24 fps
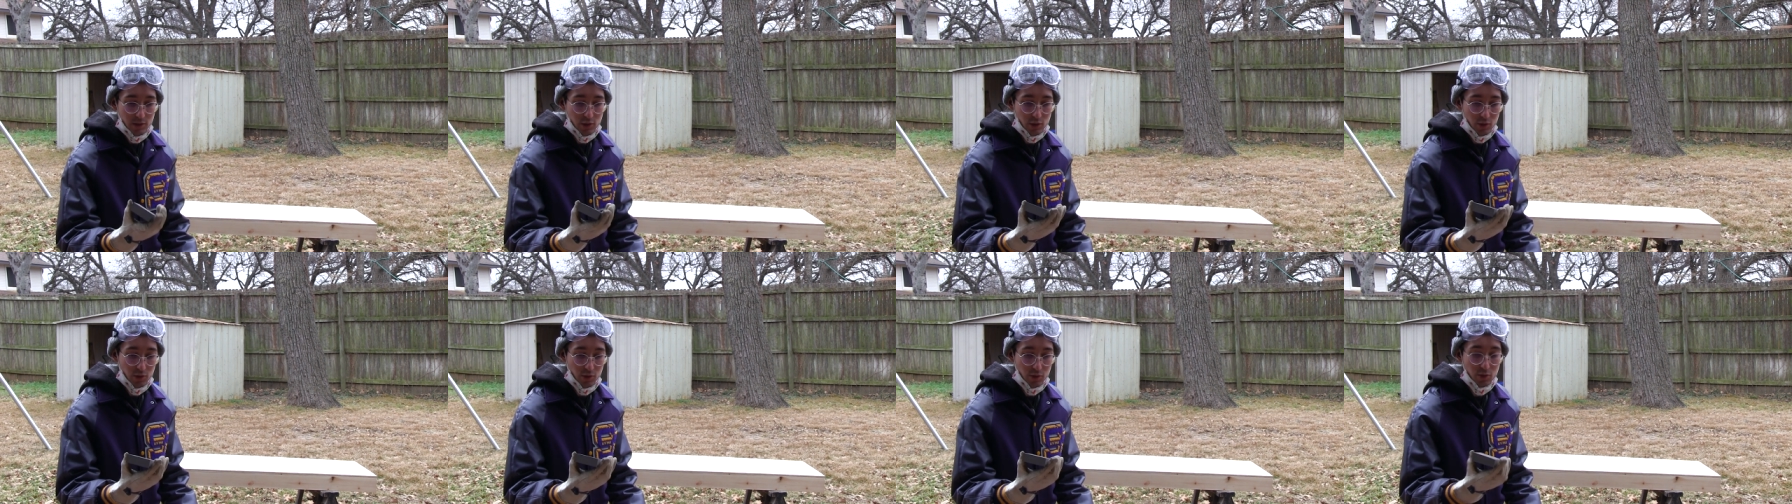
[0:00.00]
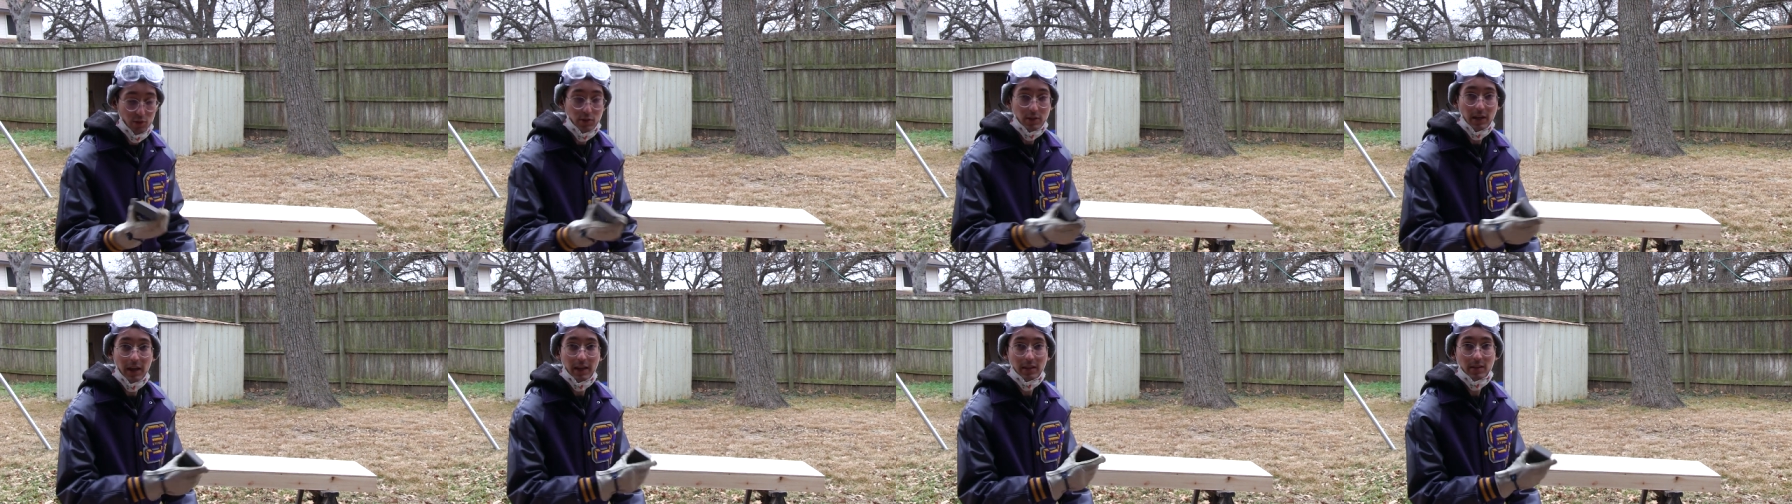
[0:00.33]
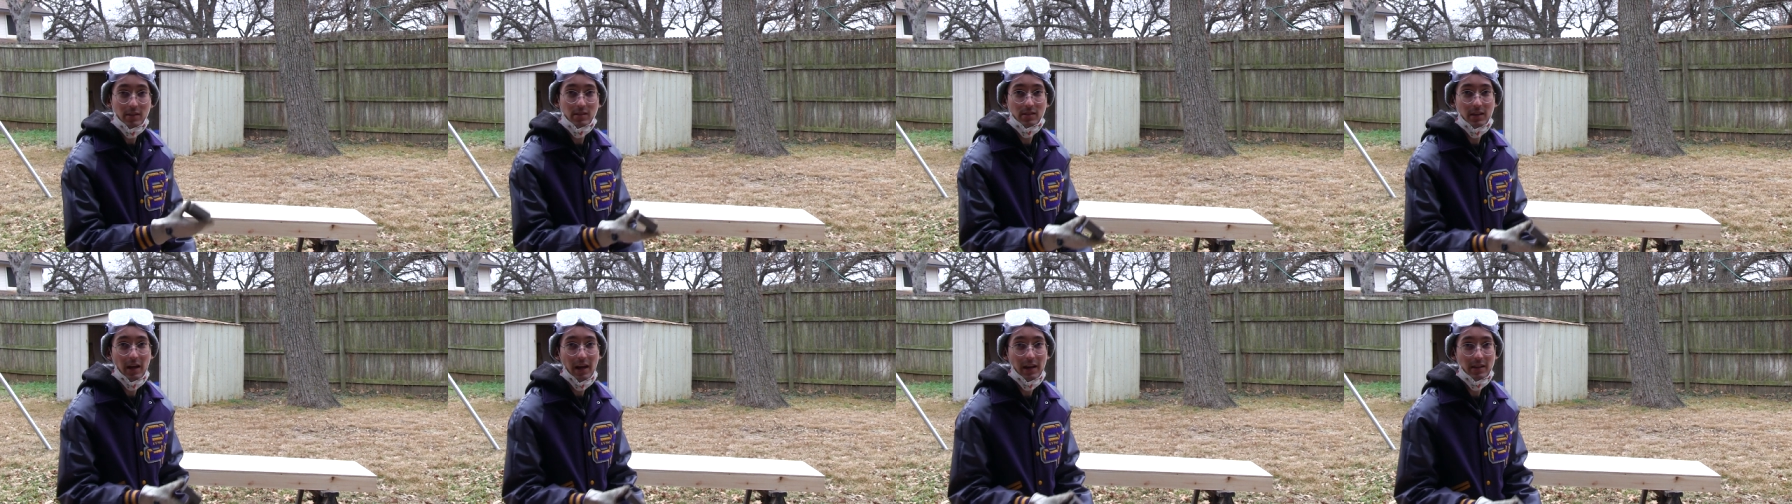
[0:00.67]
to sand
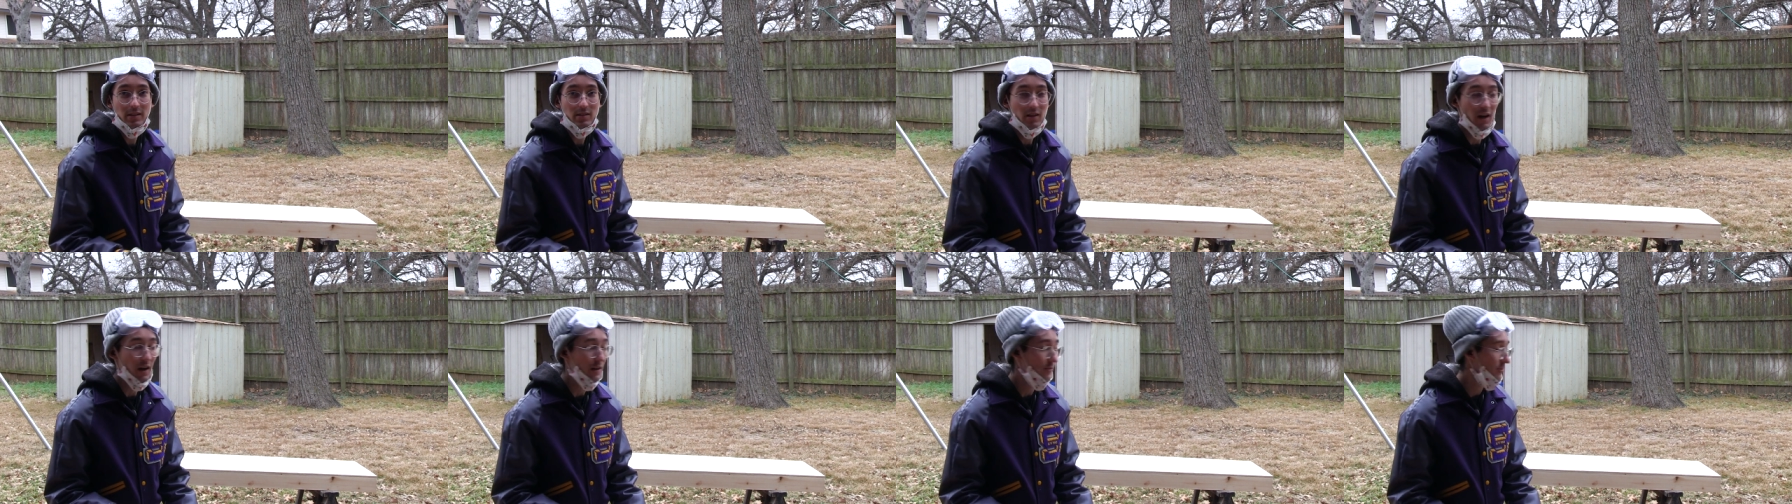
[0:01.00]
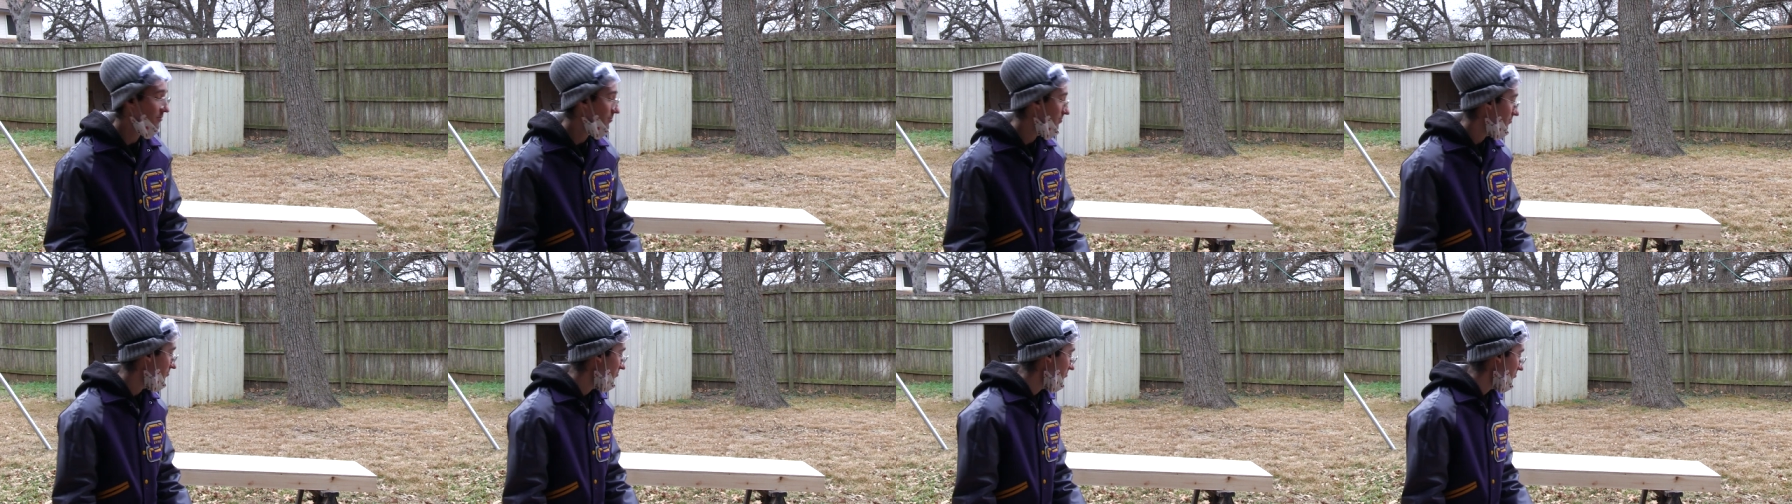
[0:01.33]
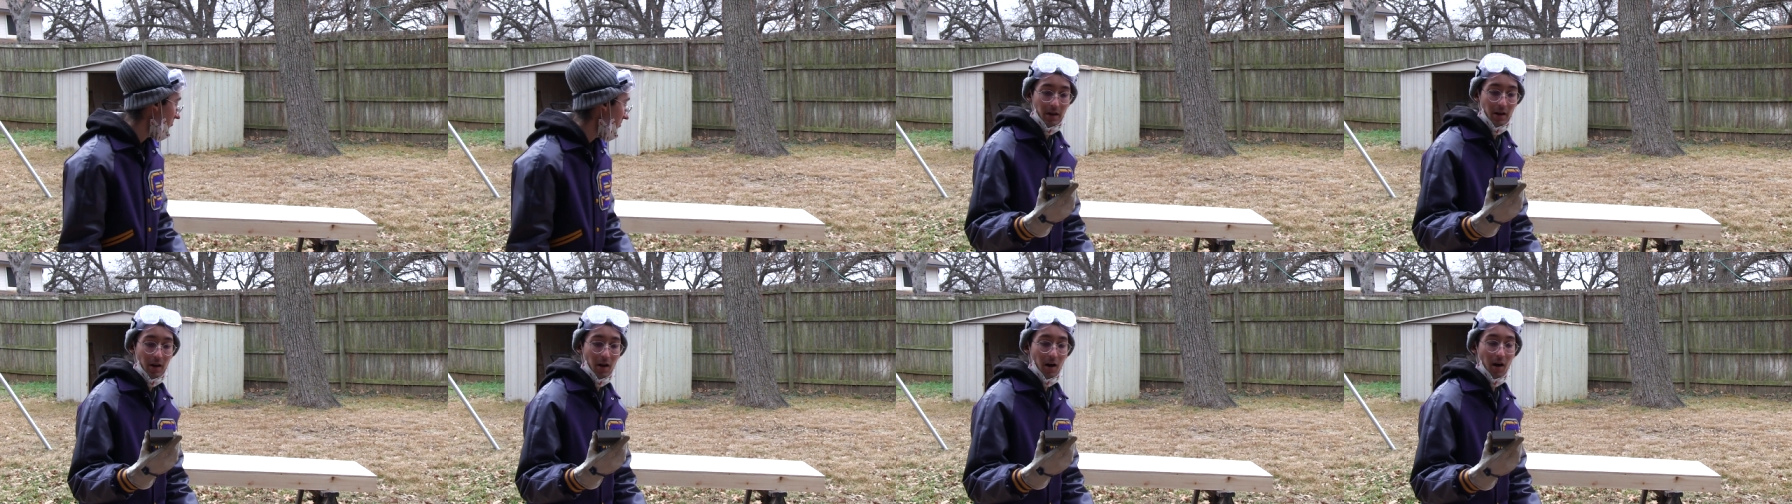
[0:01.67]
the sides off.
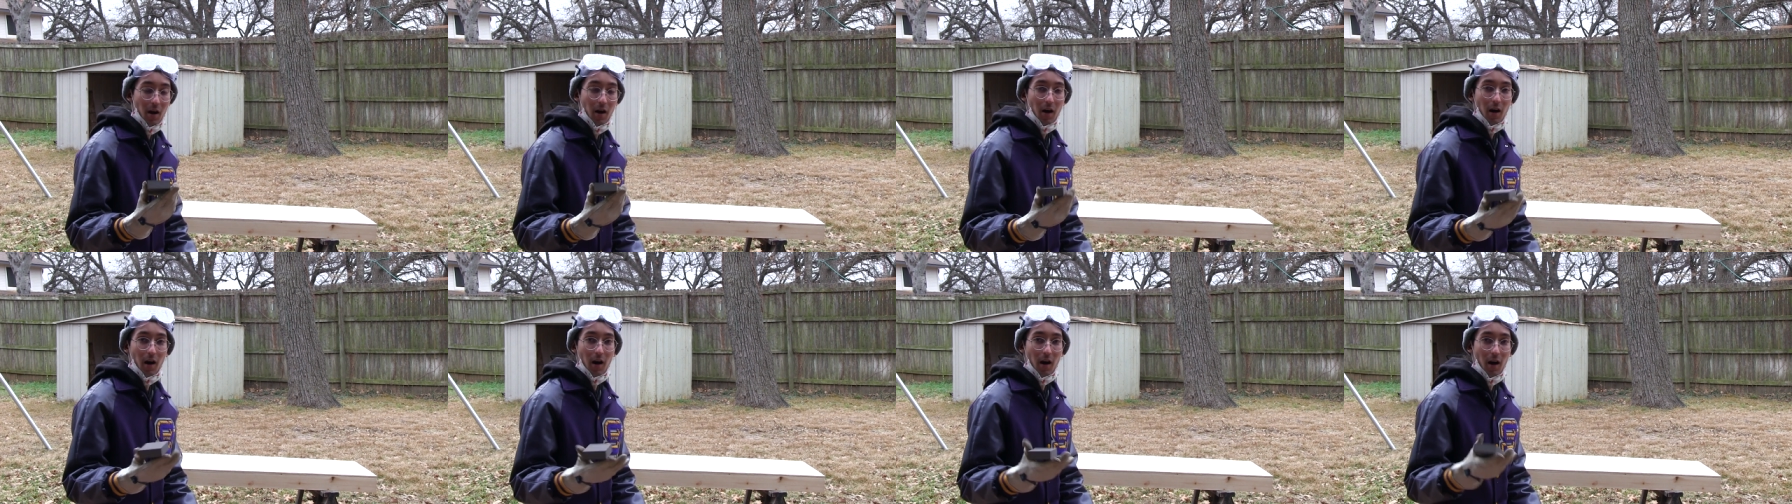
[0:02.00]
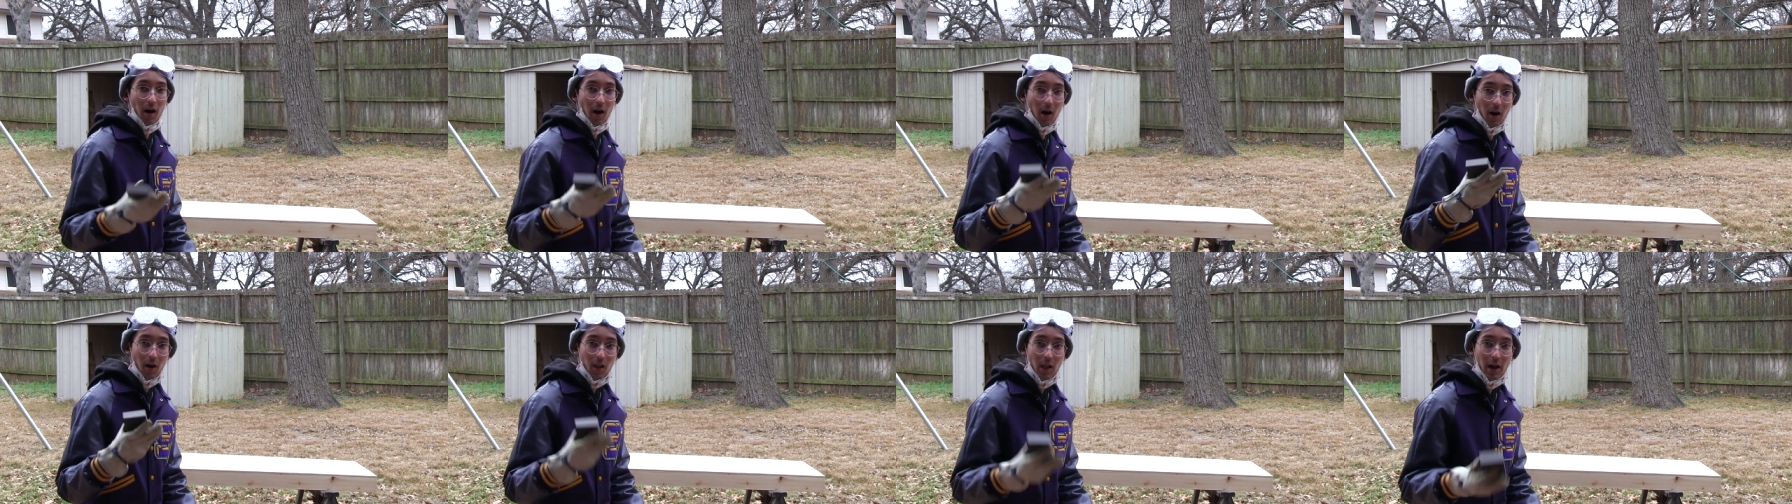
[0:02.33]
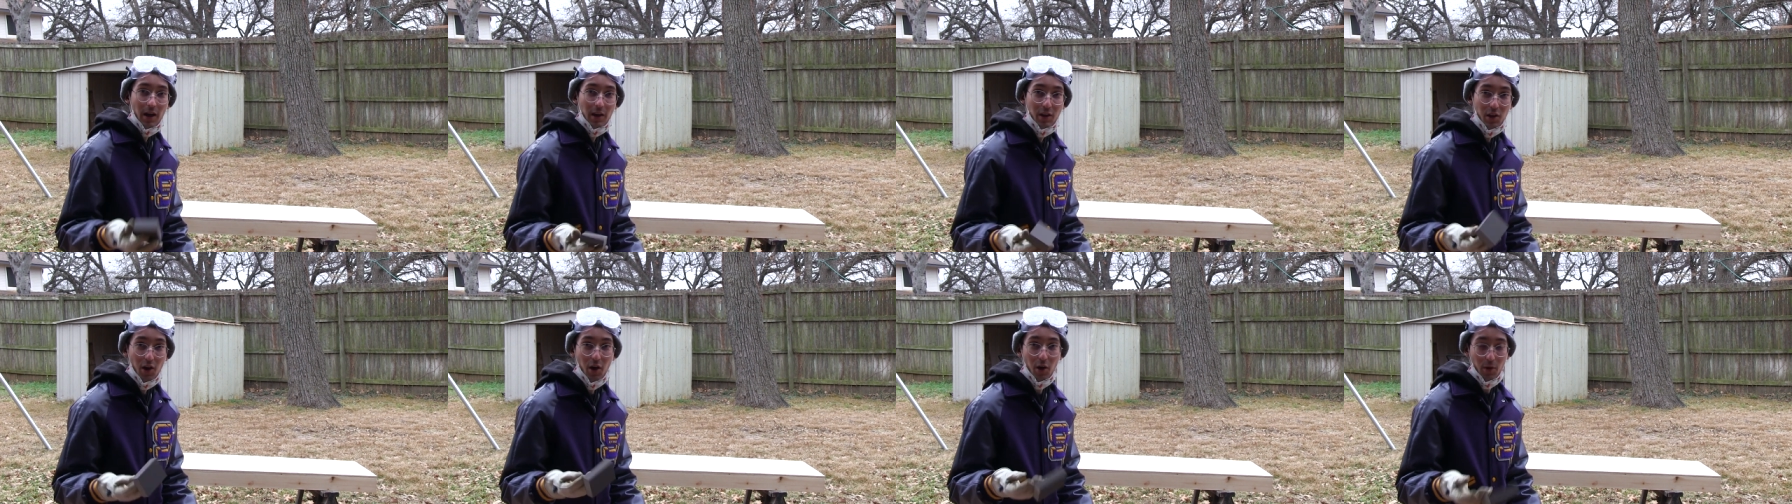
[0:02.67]
All
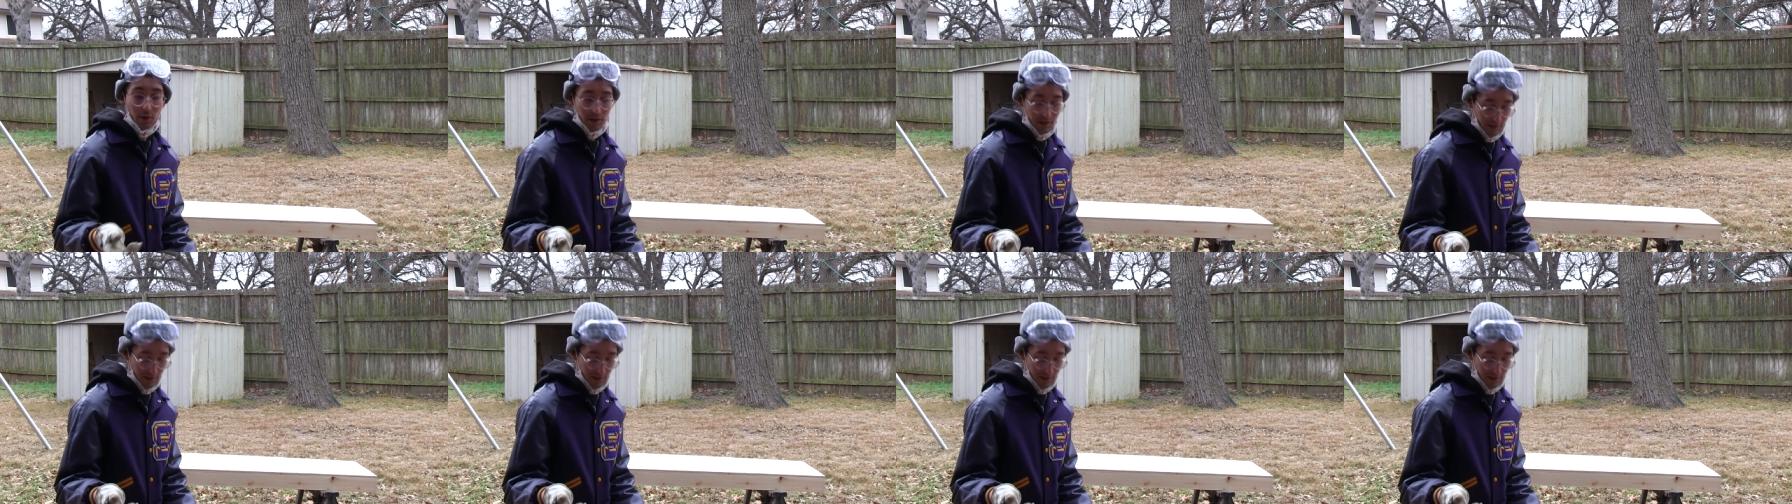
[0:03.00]
I know